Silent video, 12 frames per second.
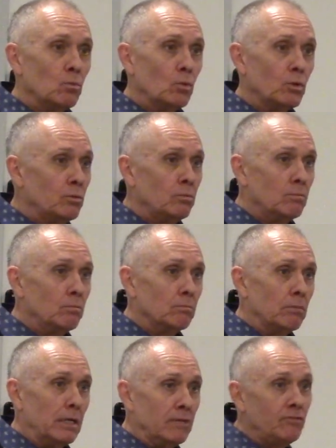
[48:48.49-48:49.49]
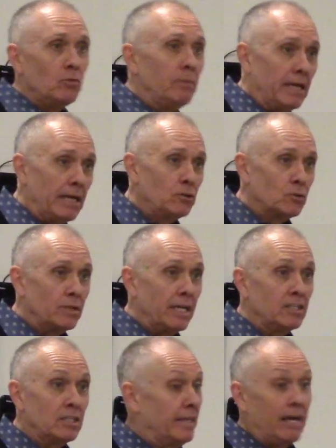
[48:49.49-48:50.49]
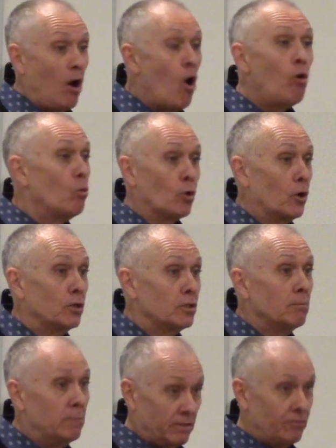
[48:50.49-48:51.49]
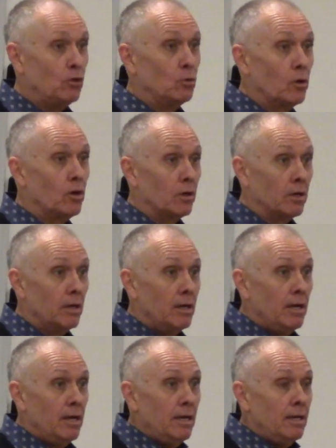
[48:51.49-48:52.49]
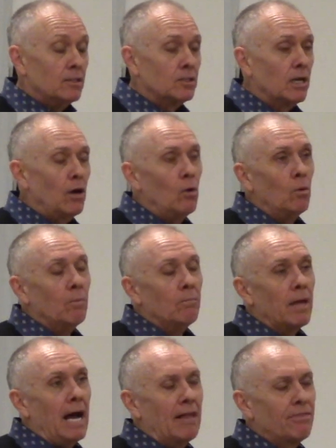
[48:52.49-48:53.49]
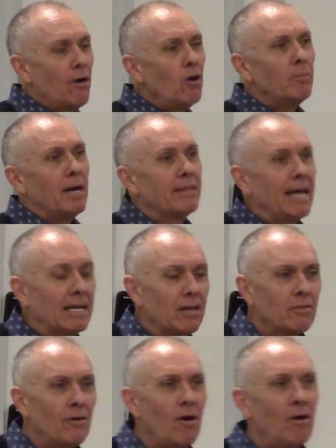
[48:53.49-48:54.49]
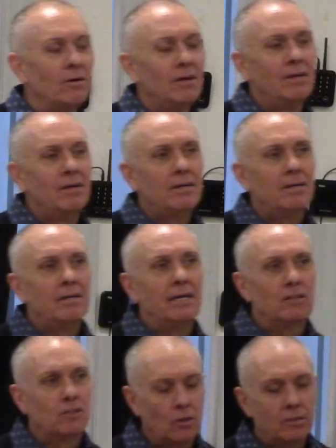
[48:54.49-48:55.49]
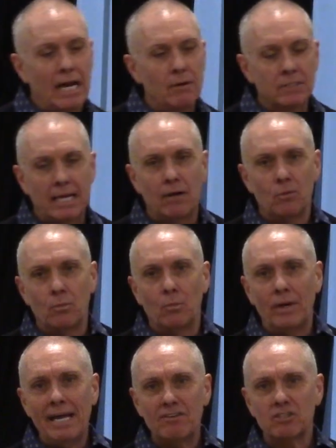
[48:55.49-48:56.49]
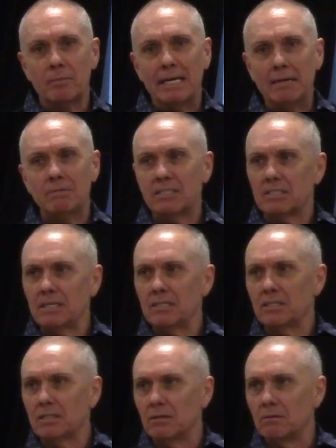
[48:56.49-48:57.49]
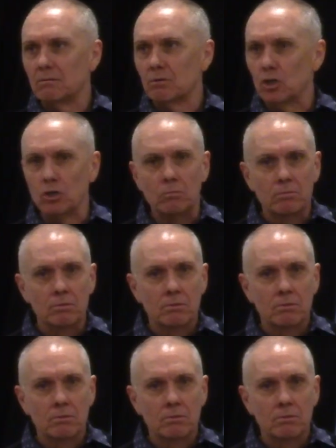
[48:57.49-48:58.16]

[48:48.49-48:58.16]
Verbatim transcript: Would any of you be interested? He said they all weren't, but a few were. So I thought about that and I thought, in the church I was at, we have some empty sex healed rooms.